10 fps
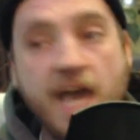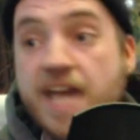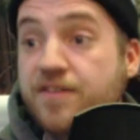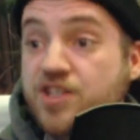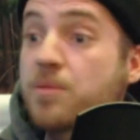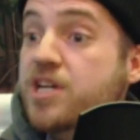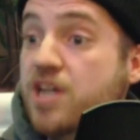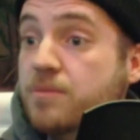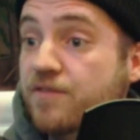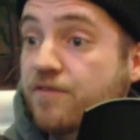And if somebody
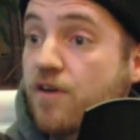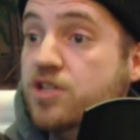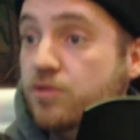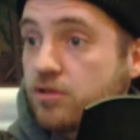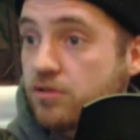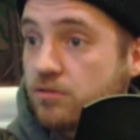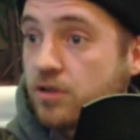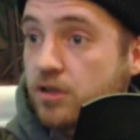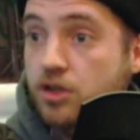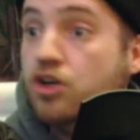comes and fucks with you,
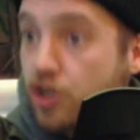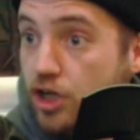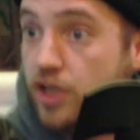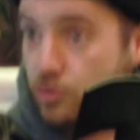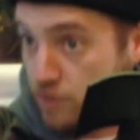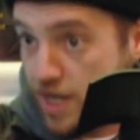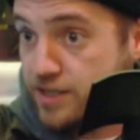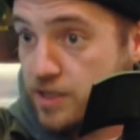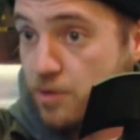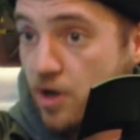you're good. The
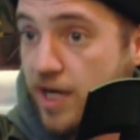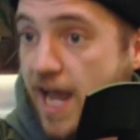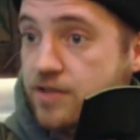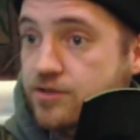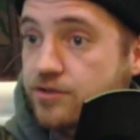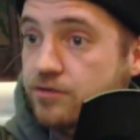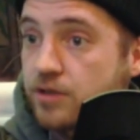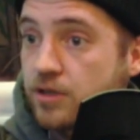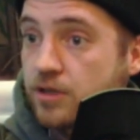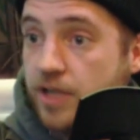rest of the park has you.
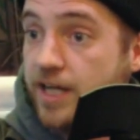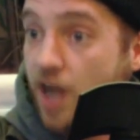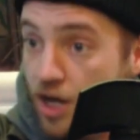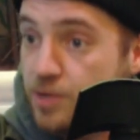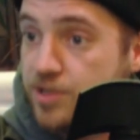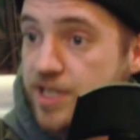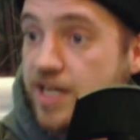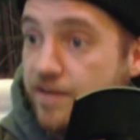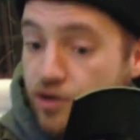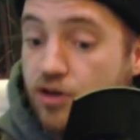Like
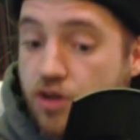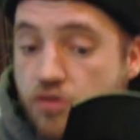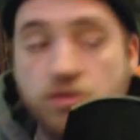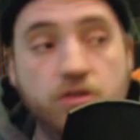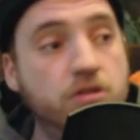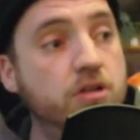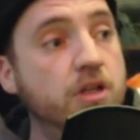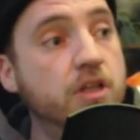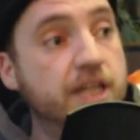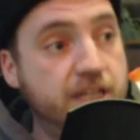100%. If you're a local,
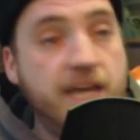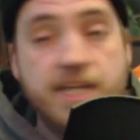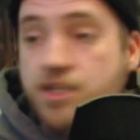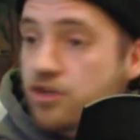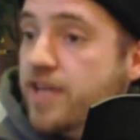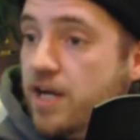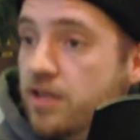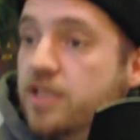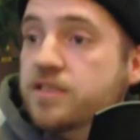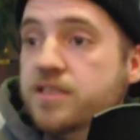like, and you're there,
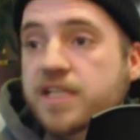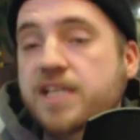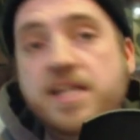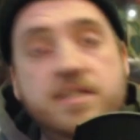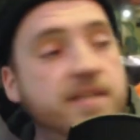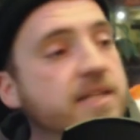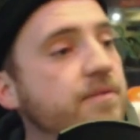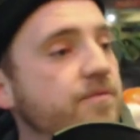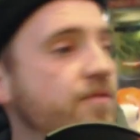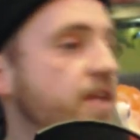that's like, and that's
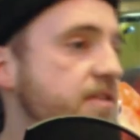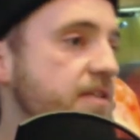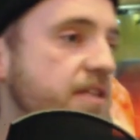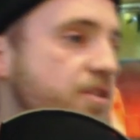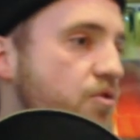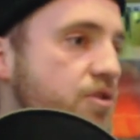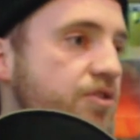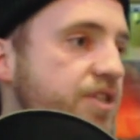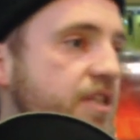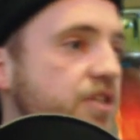a
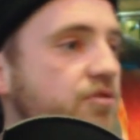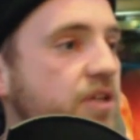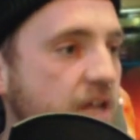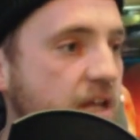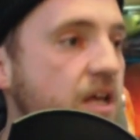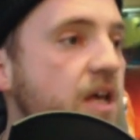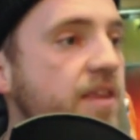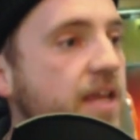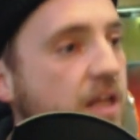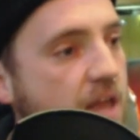loyalty that you can,
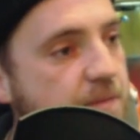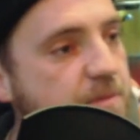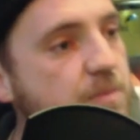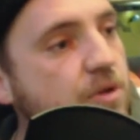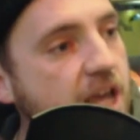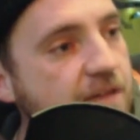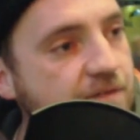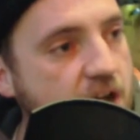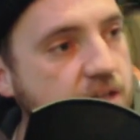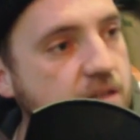that a lot of people can't
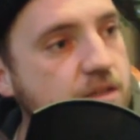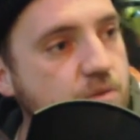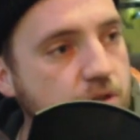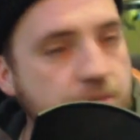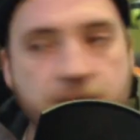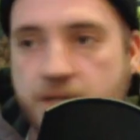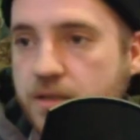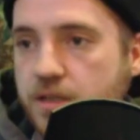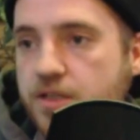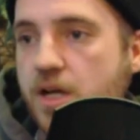find in this world, man.
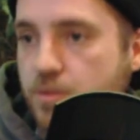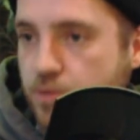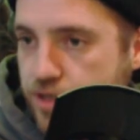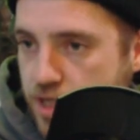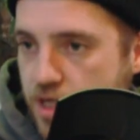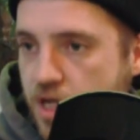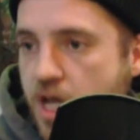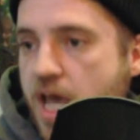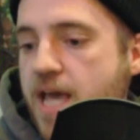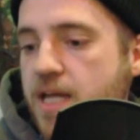No, like
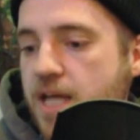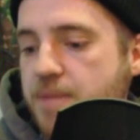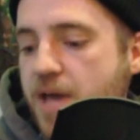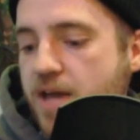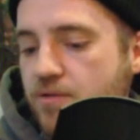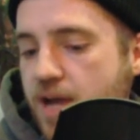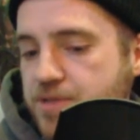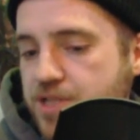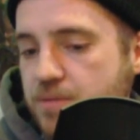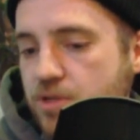100%. And battle
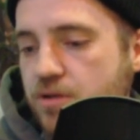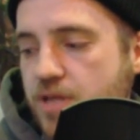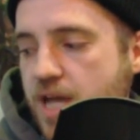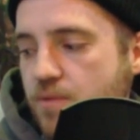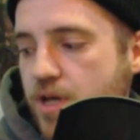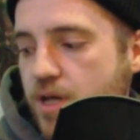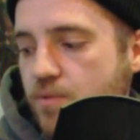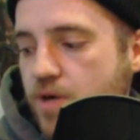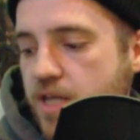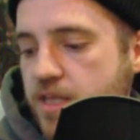rap's similar in that way,
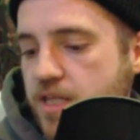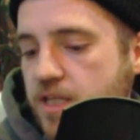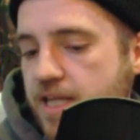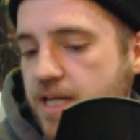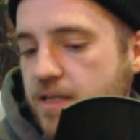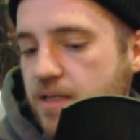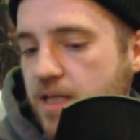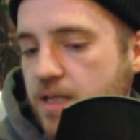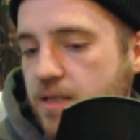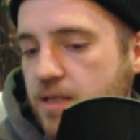where I think that
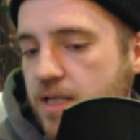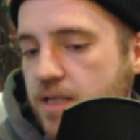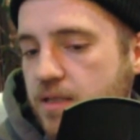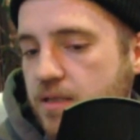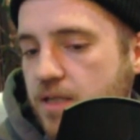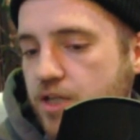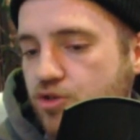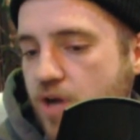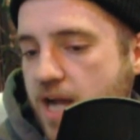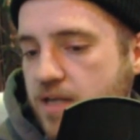it
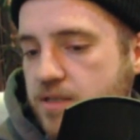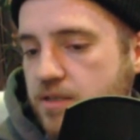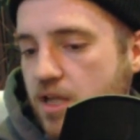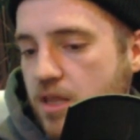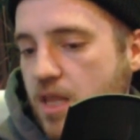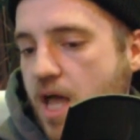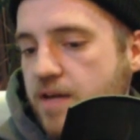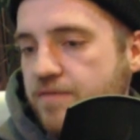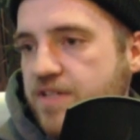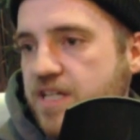attracts a
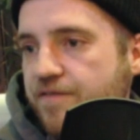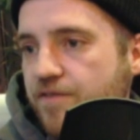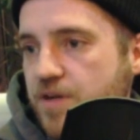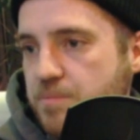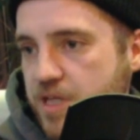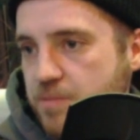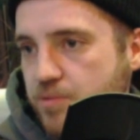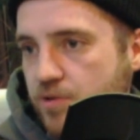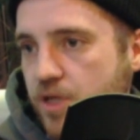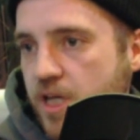lot of different
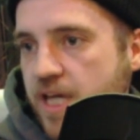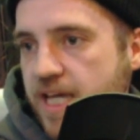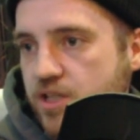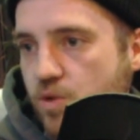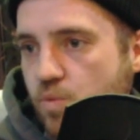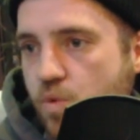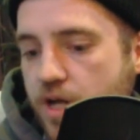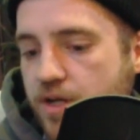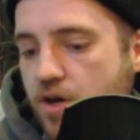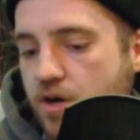people into
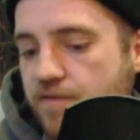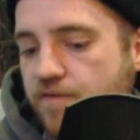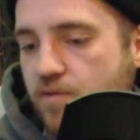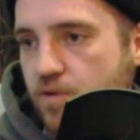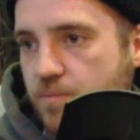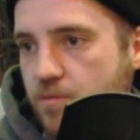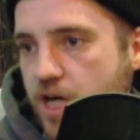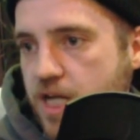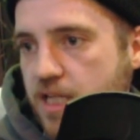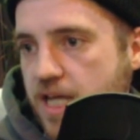one art form,
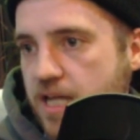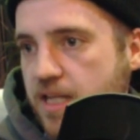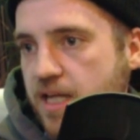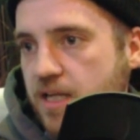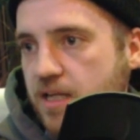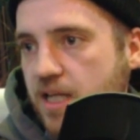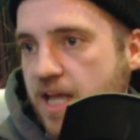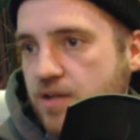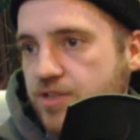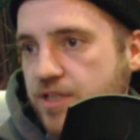right? That
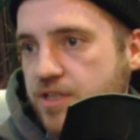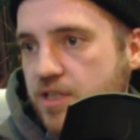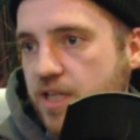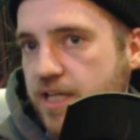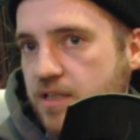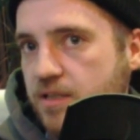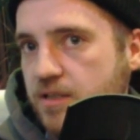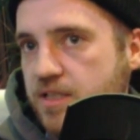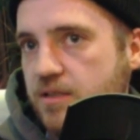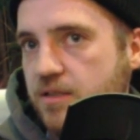allows us
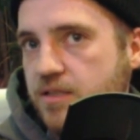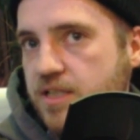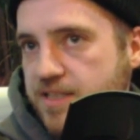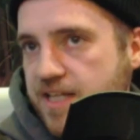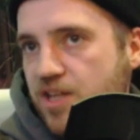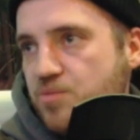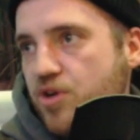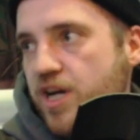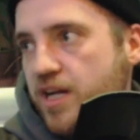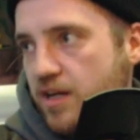to
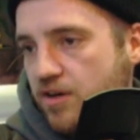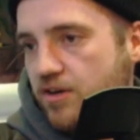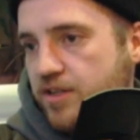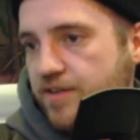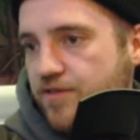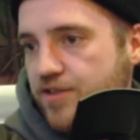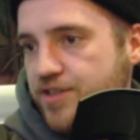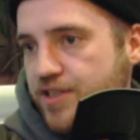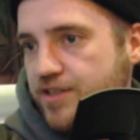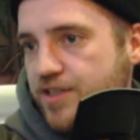celebrate our
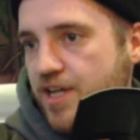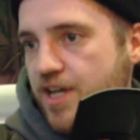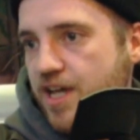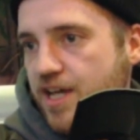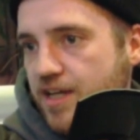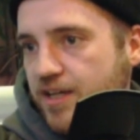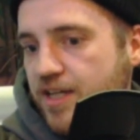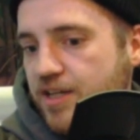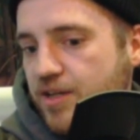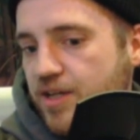differences in
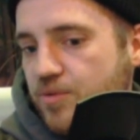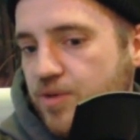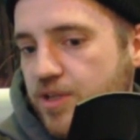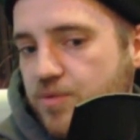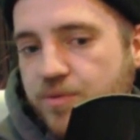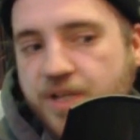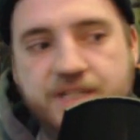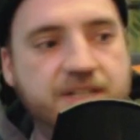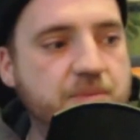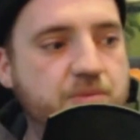a really weird,
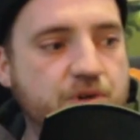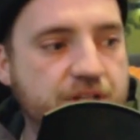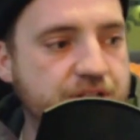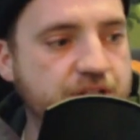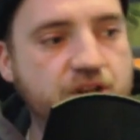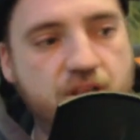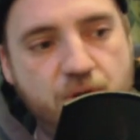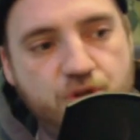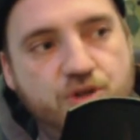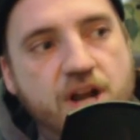like skateboarding is just all
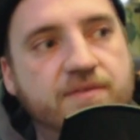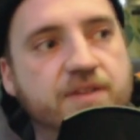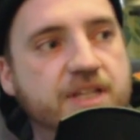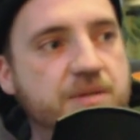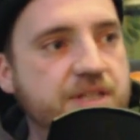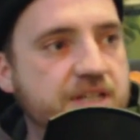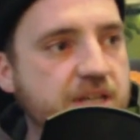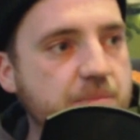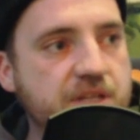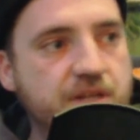about traveling, and this
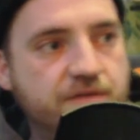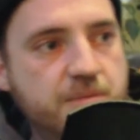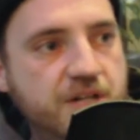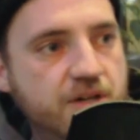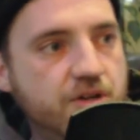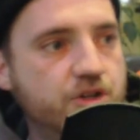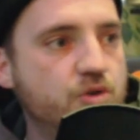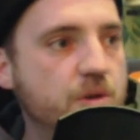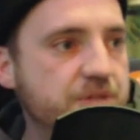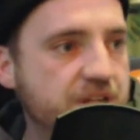kid being from here and
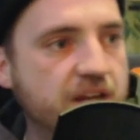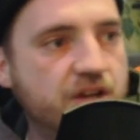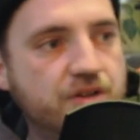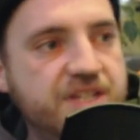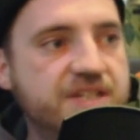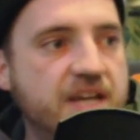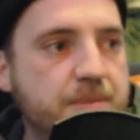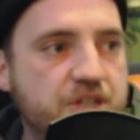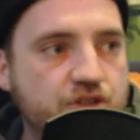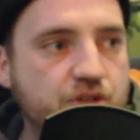grew up skating on these
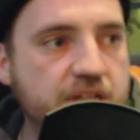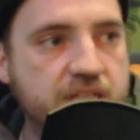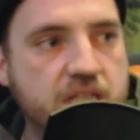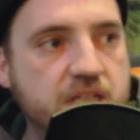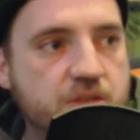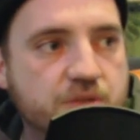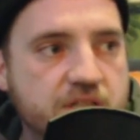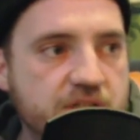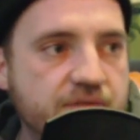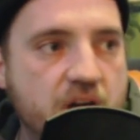types of streets, and this was
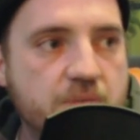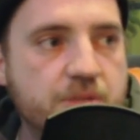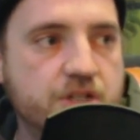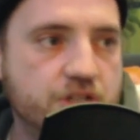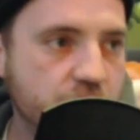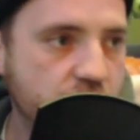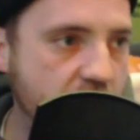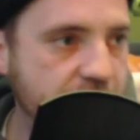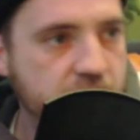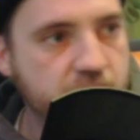his environment
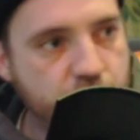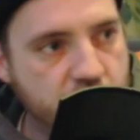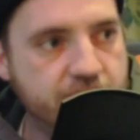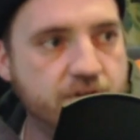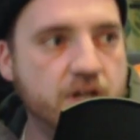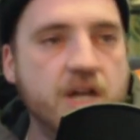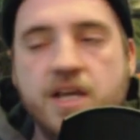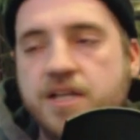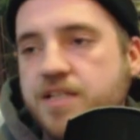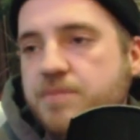geographically, whatever.
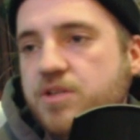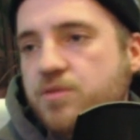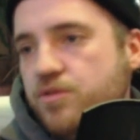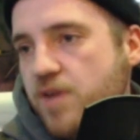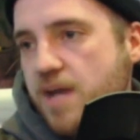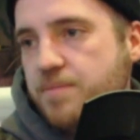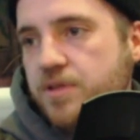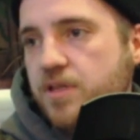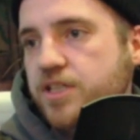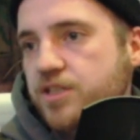Same thing with rap,
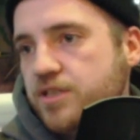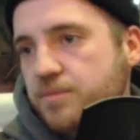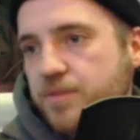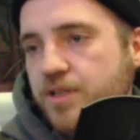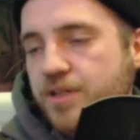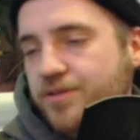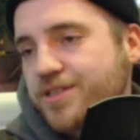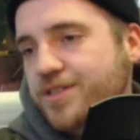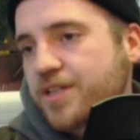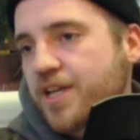and like just, you know,
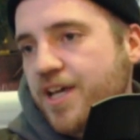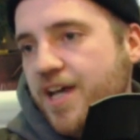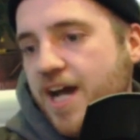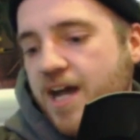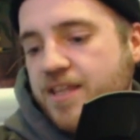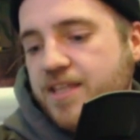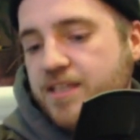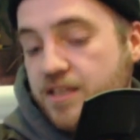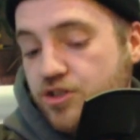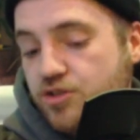I
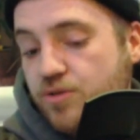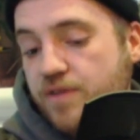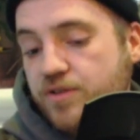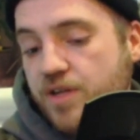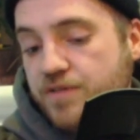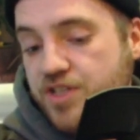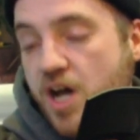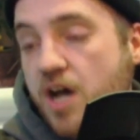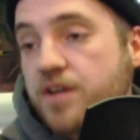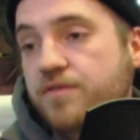think that the two have a
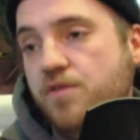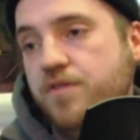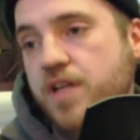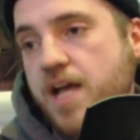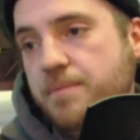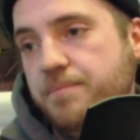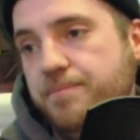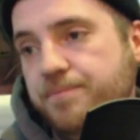ton of overlap.